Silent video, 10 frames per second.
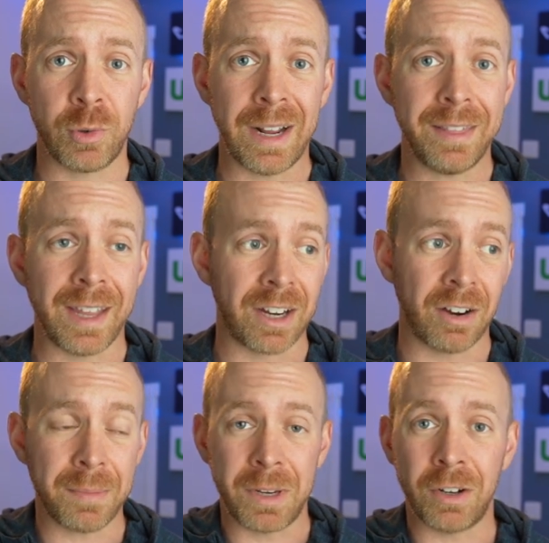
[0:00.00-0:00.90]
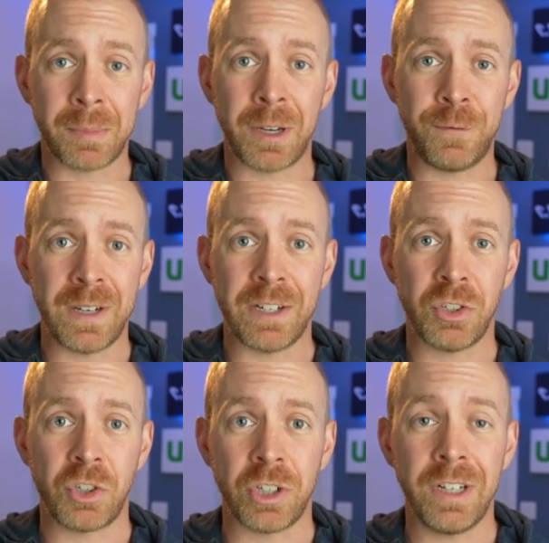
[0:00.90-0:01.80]
read that got me on my
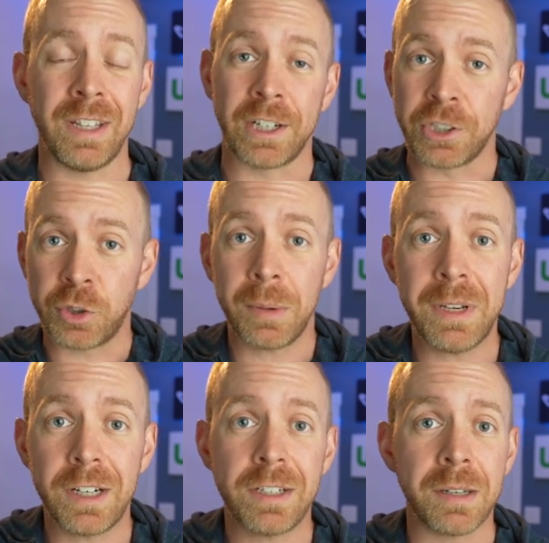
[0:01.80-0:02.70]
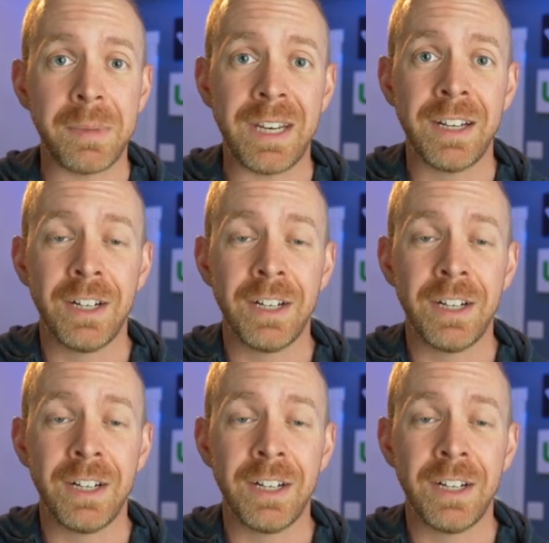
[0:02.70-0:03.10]
fitness journey, that contributed to me